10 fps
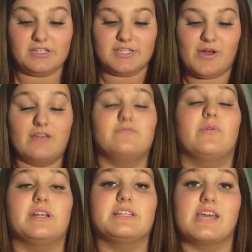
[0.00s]
so I've
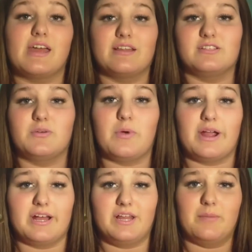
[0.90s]
wanted to get into
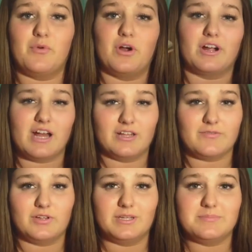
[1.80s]
wearing a lot more
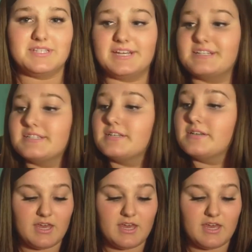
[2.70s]
colorful lipsticks.